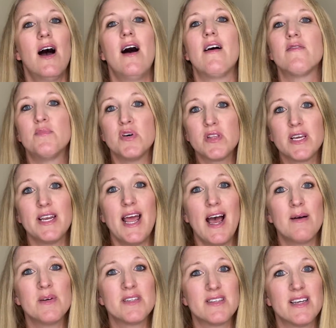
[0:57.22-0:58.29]
of building
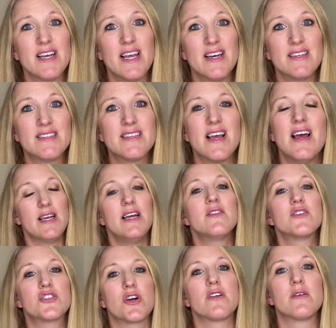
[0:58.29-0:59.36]
habits in kids in
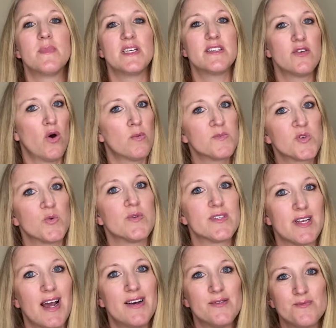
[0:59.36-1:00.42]
the Charlotte Mason homeschool
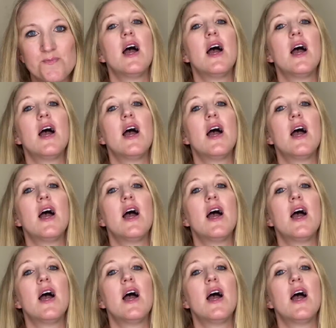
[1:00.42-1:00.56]
style.